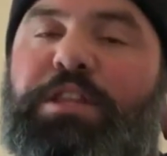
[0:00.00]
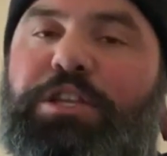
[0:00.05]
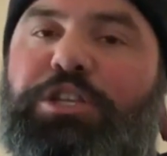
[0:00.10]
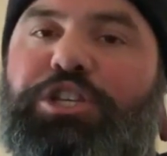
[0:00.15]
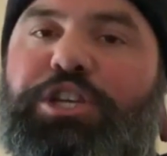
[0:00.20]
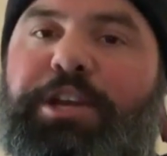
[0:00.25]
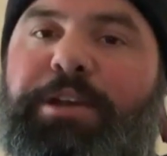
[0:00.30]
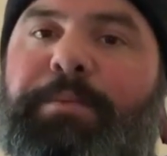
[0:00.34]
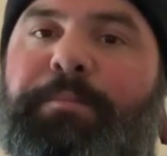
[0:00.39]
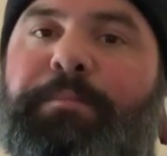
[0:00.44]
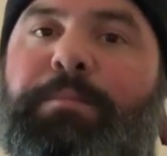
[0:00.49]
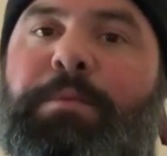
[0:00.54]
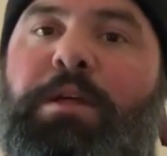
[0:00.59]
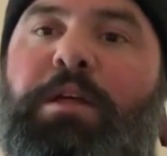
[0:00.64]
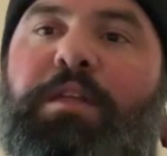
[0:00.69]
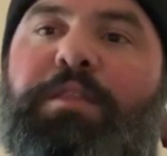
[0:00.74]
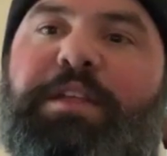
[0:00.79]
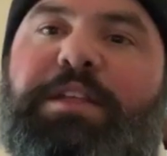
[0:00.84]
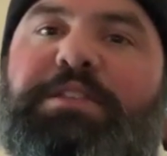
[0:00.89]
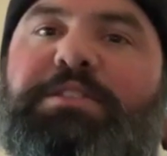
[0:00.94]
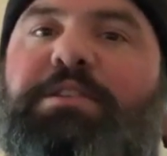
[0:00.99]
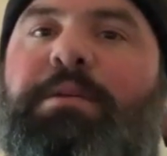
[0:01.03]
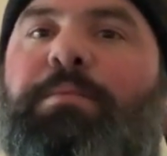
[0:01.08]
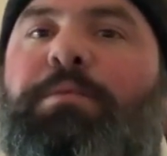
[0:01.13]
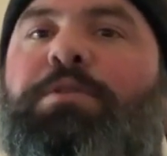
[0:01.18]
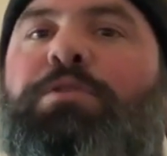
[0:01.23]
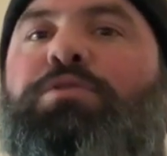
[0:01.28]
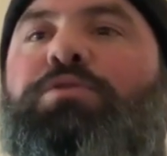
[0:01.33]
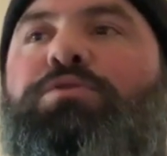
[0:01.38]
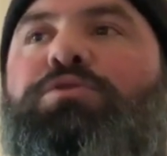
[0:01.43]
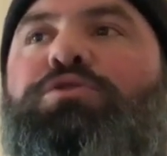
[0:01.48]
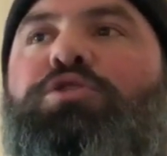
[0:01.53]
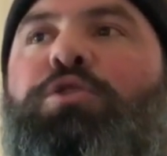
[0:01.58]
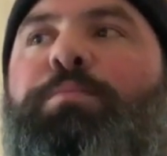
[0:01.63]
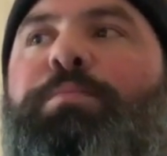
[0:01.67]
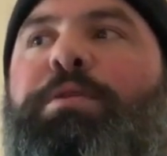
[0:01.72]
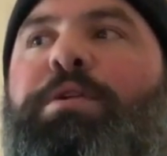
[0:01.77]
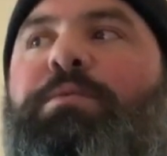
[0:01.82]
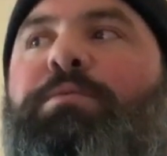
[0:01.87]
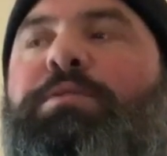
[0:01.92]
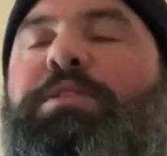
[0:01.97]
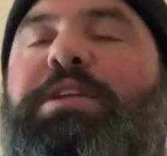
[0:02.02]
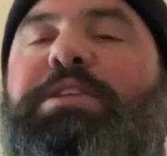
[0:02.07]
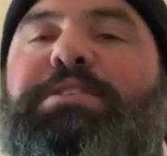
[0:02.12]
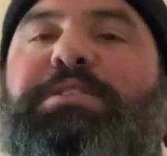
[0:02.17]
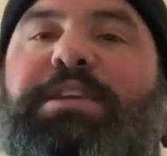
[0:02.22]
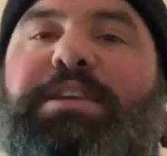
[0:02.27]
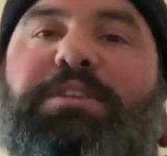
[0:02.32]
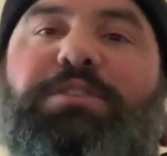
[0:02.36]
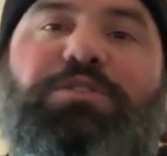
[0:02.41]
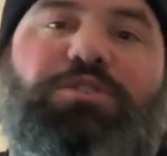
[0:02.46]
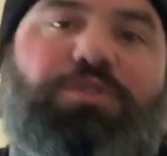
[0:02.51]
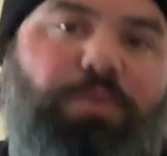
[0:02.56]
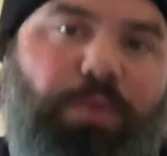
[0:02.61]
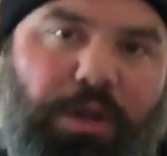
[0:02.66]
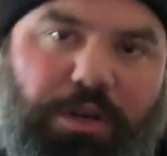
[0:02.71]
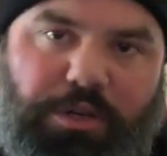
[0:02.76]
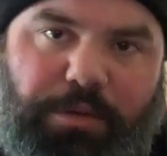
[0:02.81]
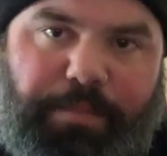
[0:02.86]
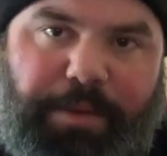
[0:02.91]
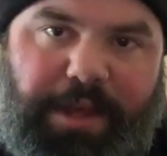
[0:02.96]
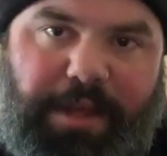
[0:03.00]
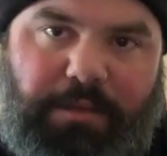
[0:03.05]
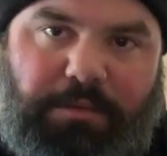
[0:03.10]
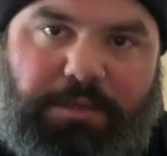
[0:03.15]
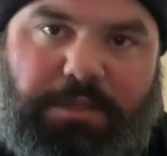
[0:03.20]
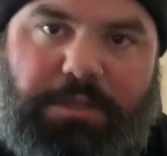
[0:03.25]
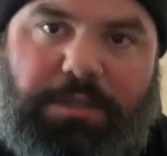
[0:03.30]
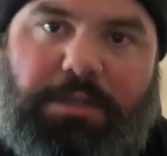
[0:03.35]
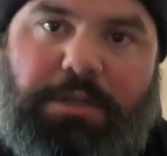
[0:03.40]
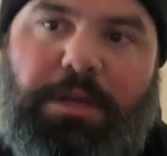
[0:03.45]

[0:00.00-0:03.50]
gym than someone who's opening with, let's say, 200 pounds.